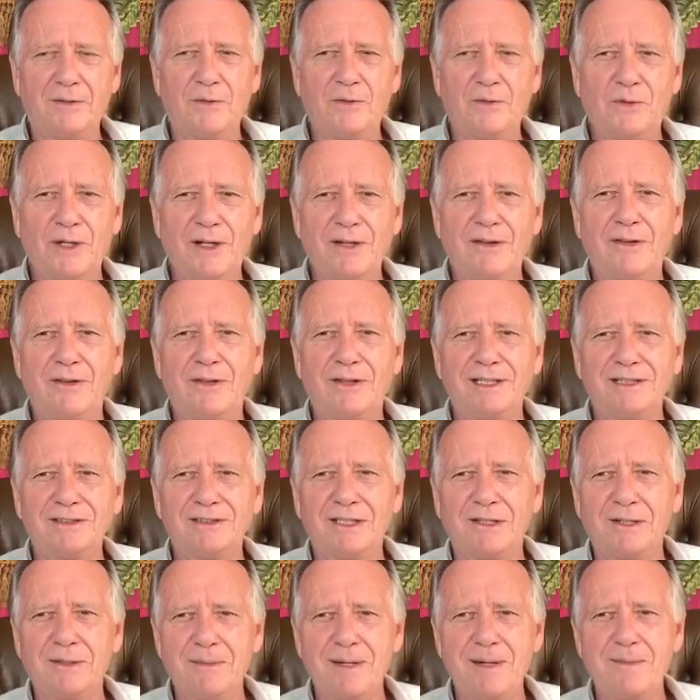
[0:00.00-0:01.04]
one of the things
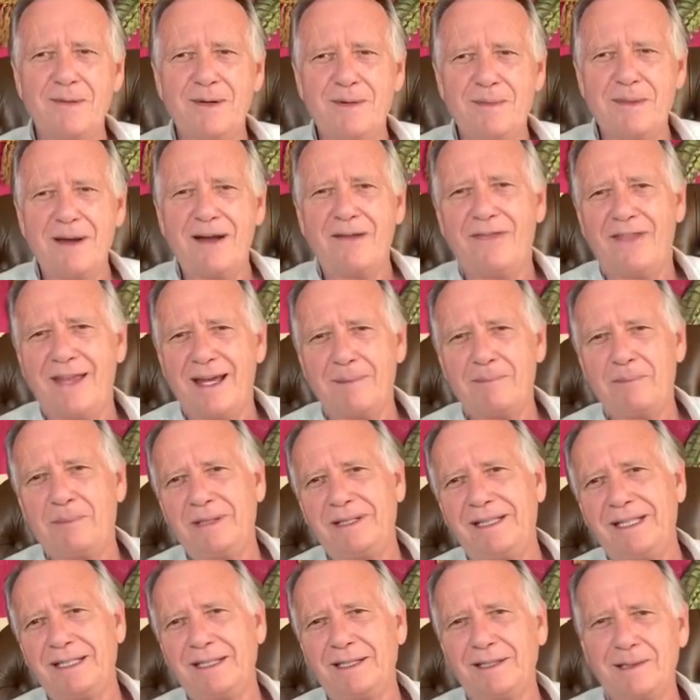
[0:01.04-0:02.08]
I remember about that
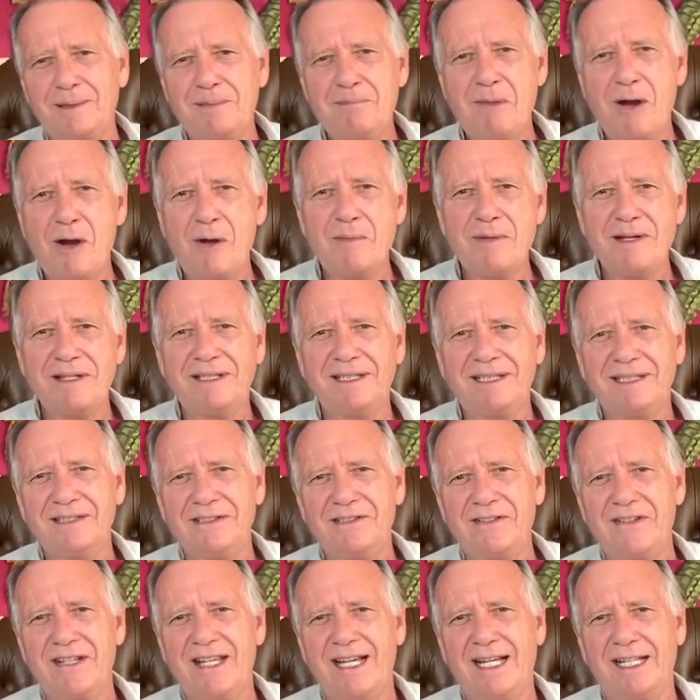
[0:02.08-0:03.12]
particular moment
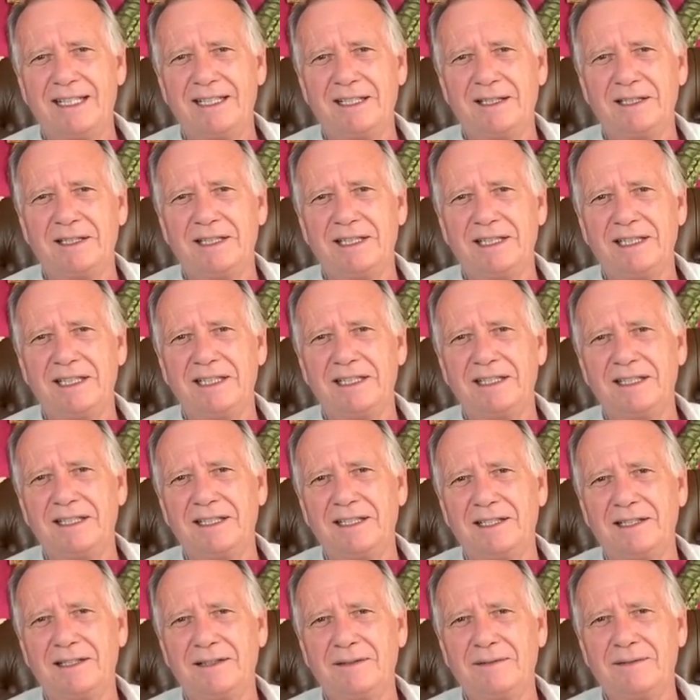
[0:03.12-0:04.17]
is that
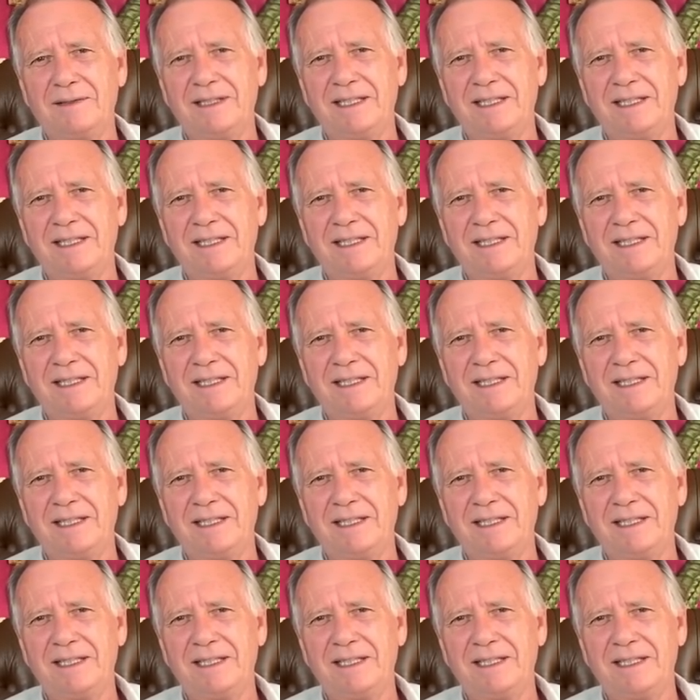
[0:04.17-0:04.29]
uh,